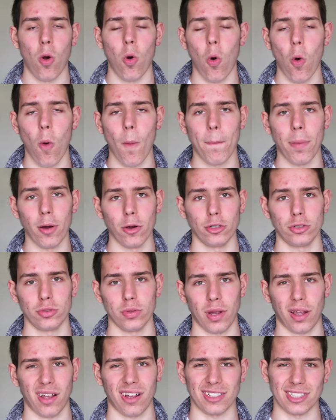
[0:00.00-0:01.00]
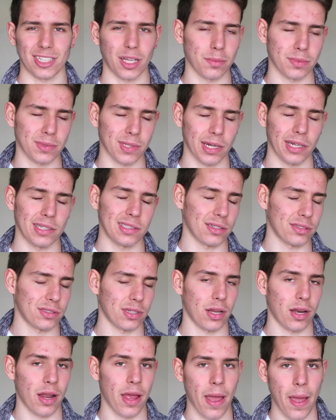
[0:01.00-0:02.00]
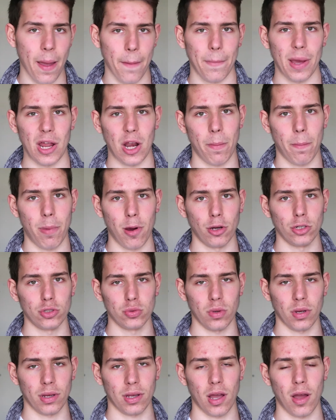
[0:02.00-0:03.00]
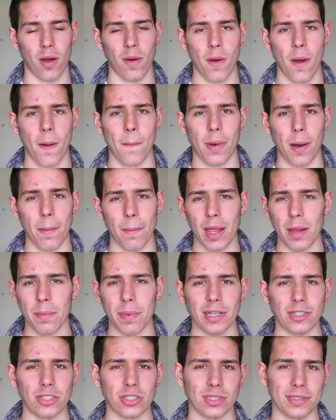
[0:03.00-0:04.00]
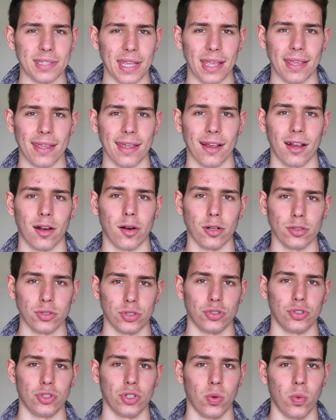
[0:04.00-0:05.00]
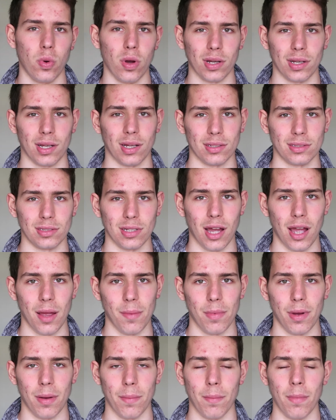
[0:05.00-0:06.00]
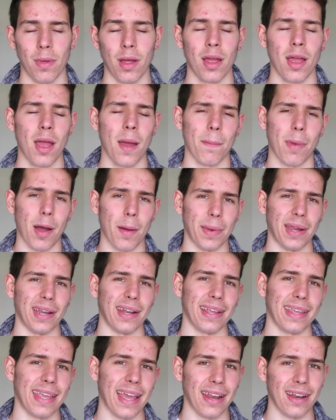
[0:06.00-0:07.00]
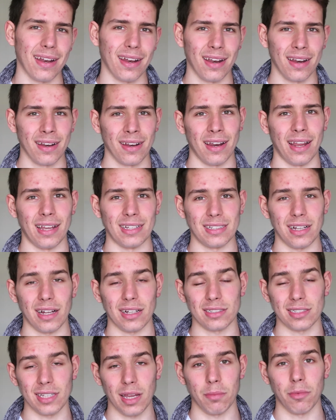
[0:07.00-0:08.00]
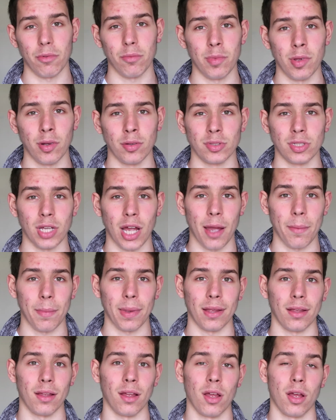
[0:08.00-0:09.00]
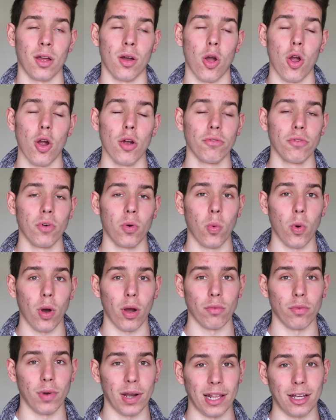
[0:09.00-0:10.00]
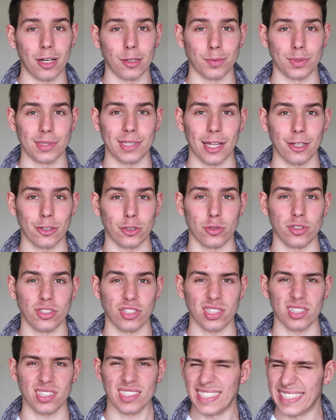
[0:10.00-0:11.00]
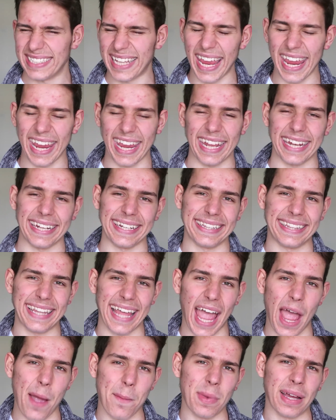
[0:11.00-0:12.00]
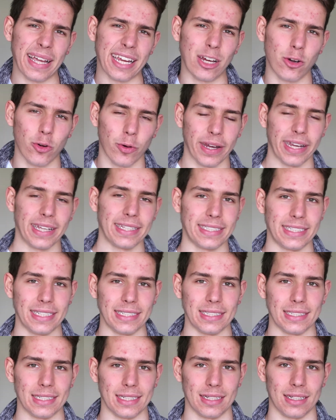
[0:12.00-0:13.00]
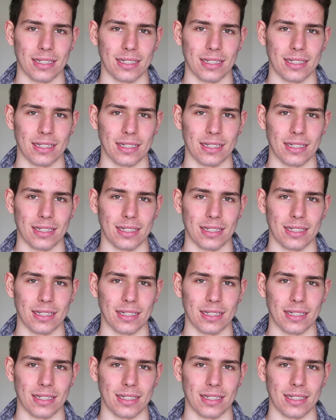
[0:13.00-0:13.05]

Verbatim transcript: or post-workout. Some studies have said better post-workout, but maybe just take it closer to your workout time. Um, but I mean, again, it's like same with meal timing. Overall, what it really comes down to is just taking a damn creatine.